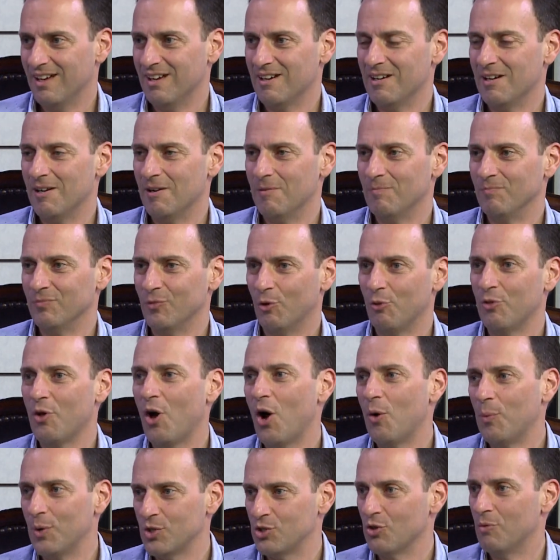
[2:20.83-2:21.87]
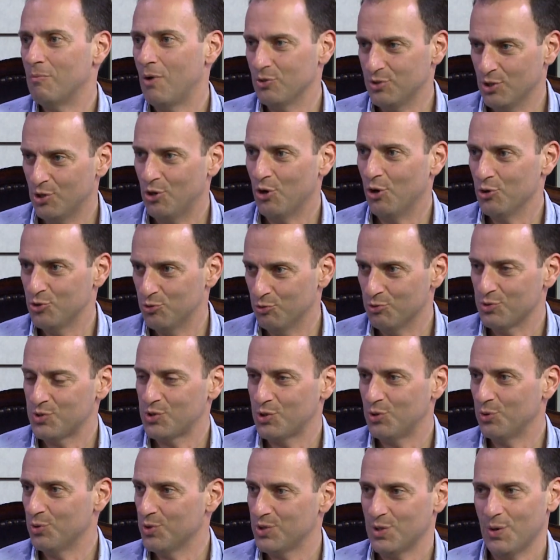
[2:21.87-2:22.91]
Although I went to a multicultural
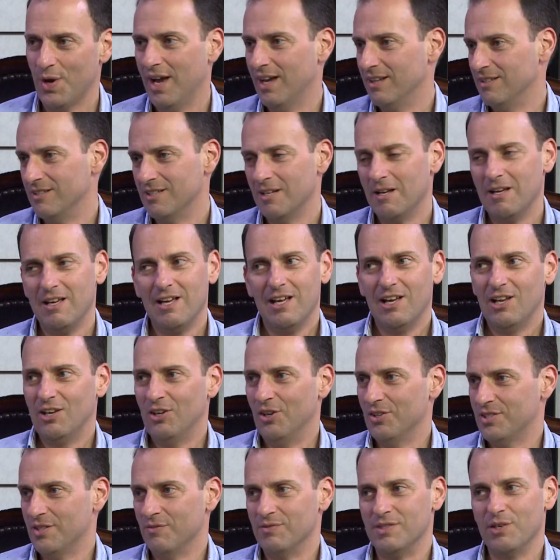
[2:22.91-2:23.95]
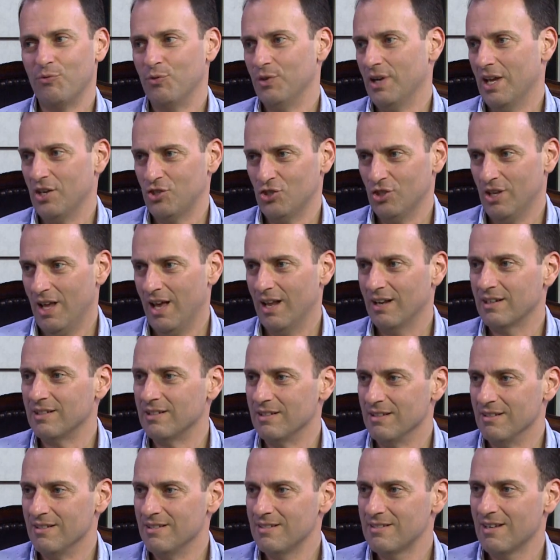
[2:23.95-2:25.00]
school, so I had lots of different
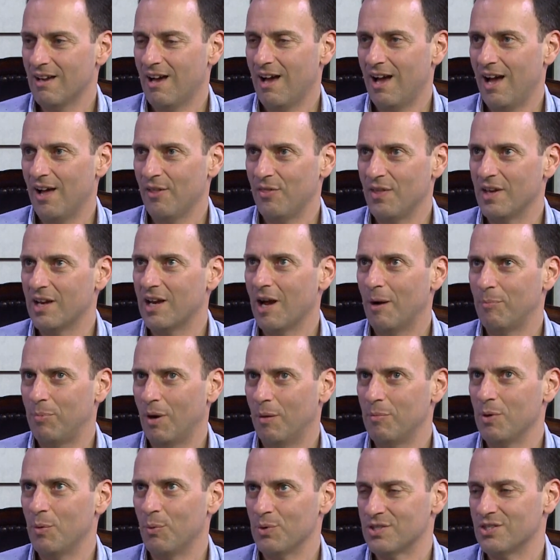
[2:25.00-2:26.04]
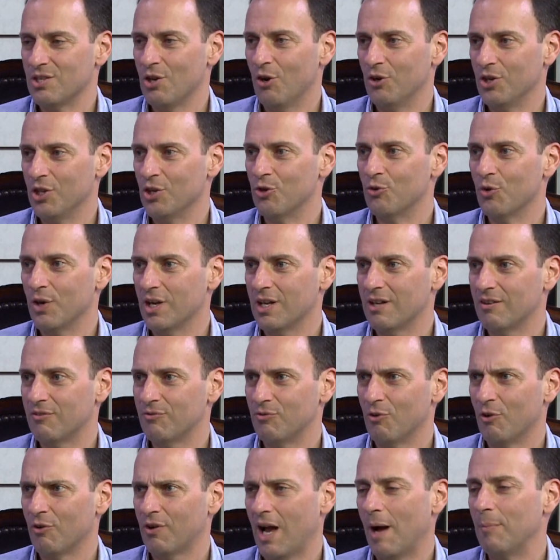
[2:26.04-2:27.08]
nationalities, I think I probably was the only Greek
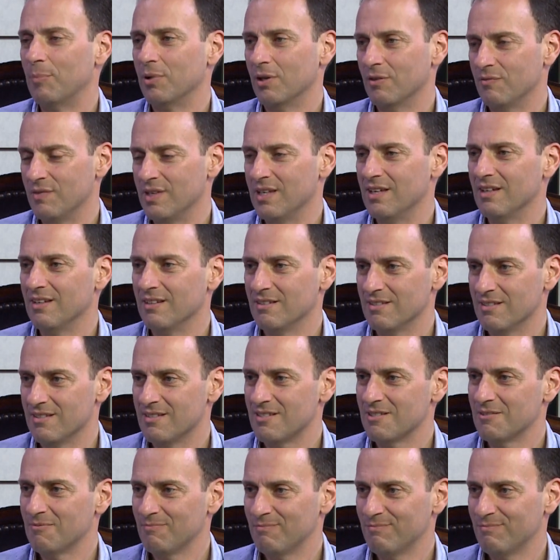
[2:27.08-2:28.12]
for a couple of years.